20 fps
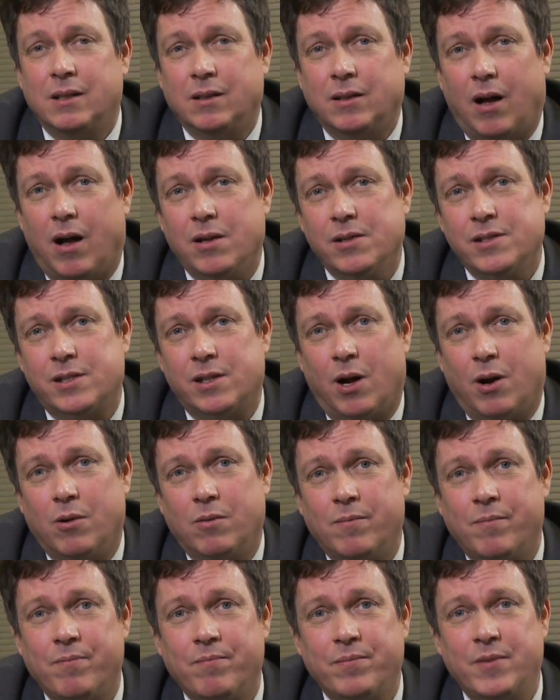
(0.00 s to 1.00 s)

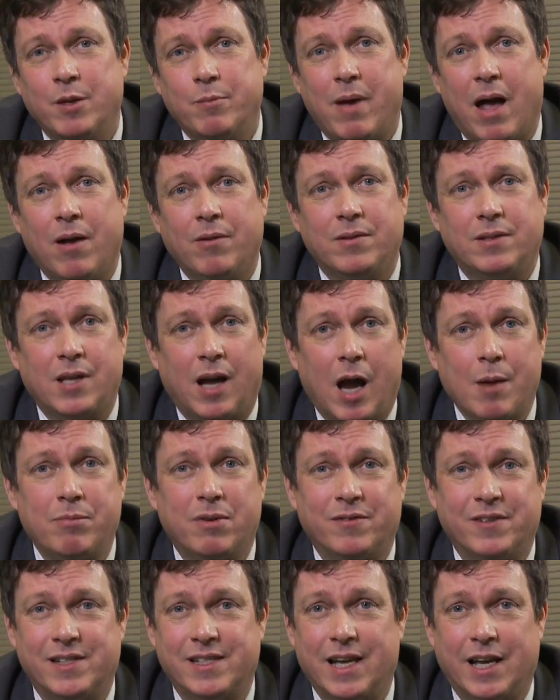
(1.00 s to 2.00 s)
Also, the amount and type
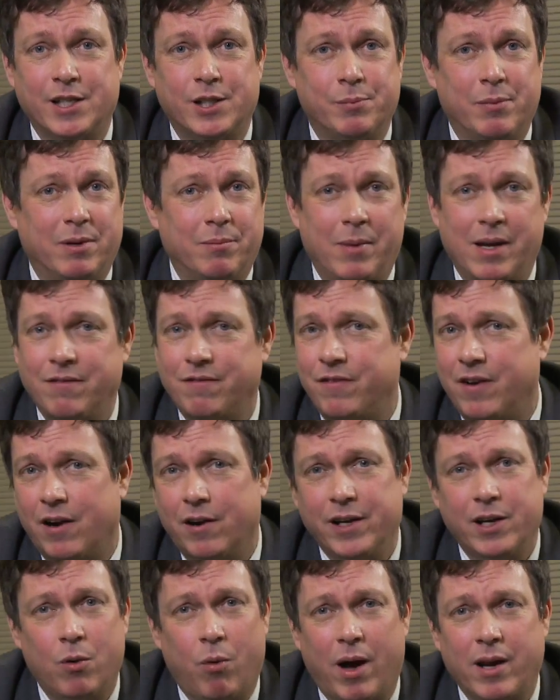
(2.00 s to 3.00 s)
of assessment may
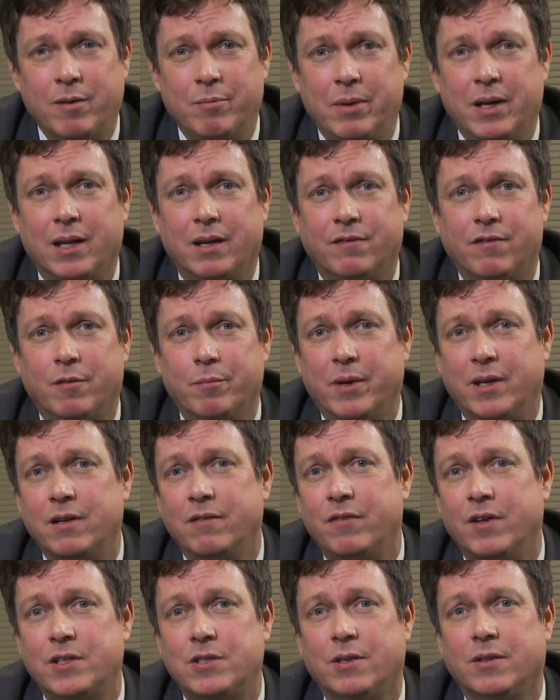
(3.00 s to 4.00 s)
vary quite a bit from
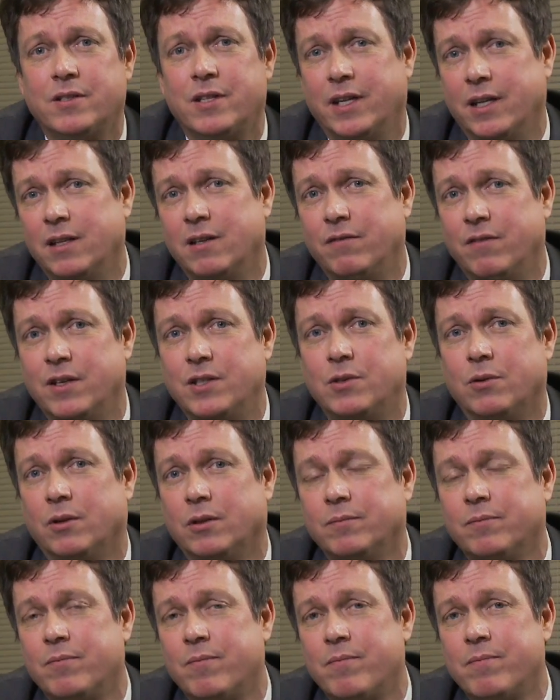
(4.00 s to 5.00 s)
individual to
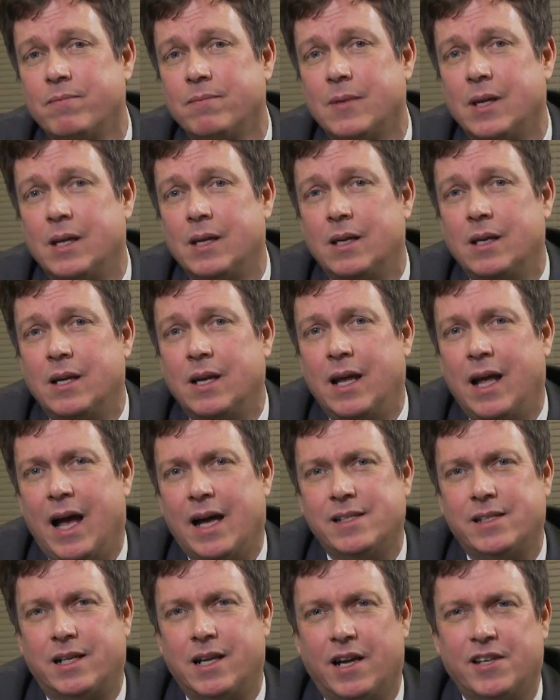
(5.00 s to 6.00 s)
individual.
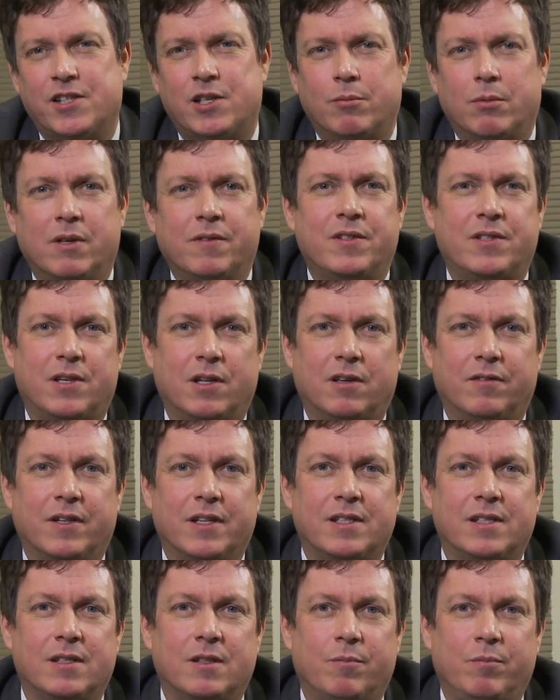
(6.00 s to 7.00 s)
As a customer of
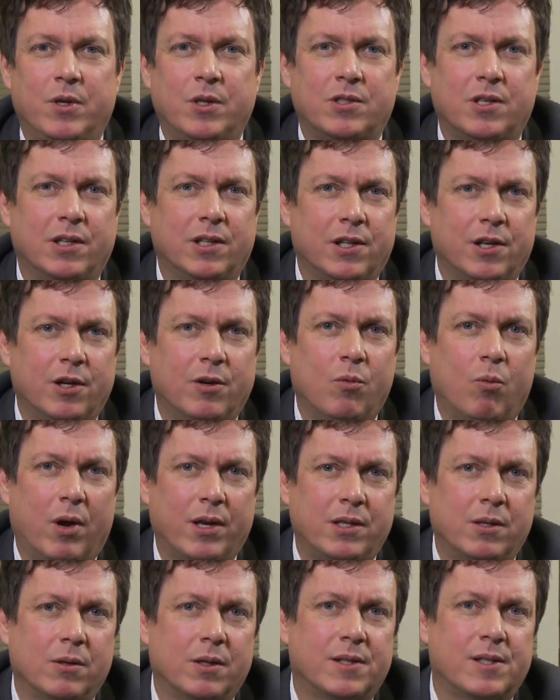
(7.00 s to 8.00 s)
service, you should learn what
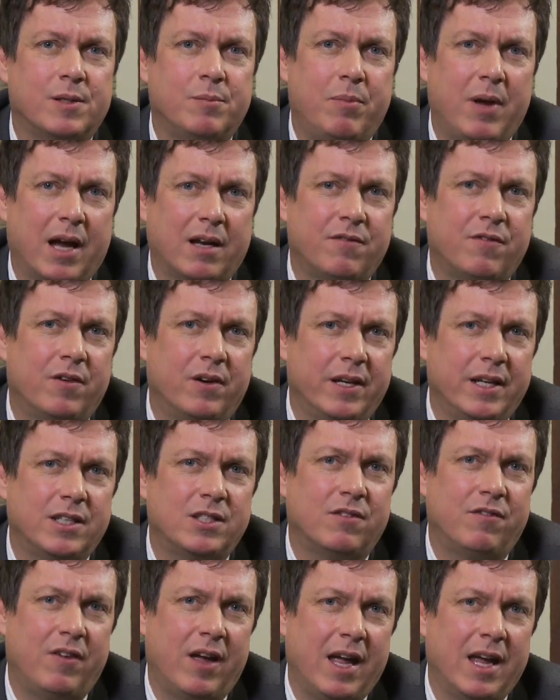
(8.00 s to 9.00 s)
to expect for
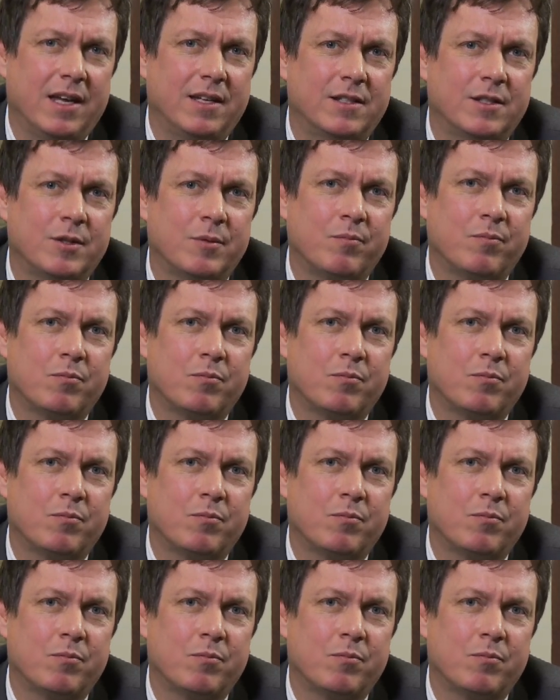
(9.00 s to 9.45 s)
each phase